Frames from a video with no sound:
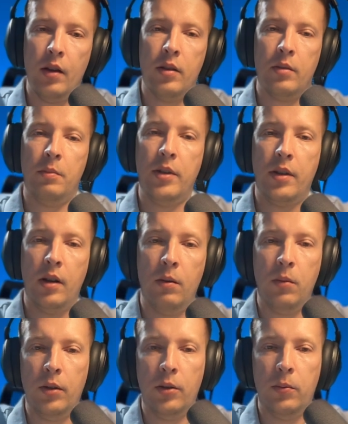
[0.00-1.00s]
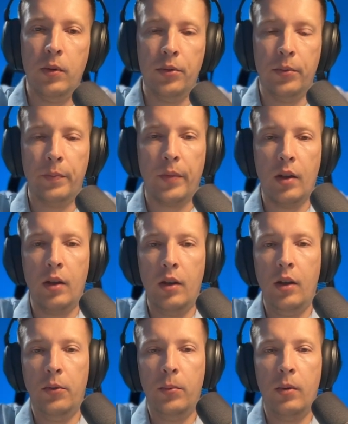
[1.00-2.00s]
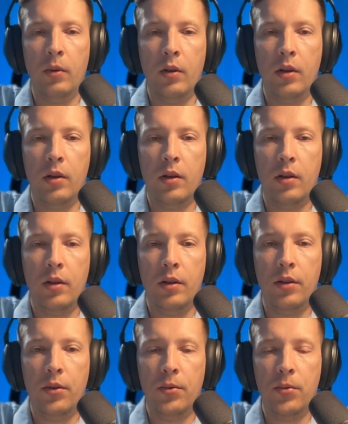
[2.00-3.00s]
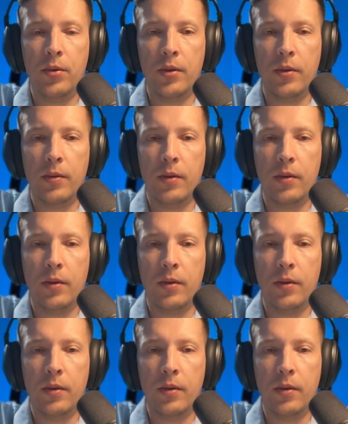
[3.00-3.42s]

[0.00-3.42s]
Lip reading: Basically, what it will do, it will use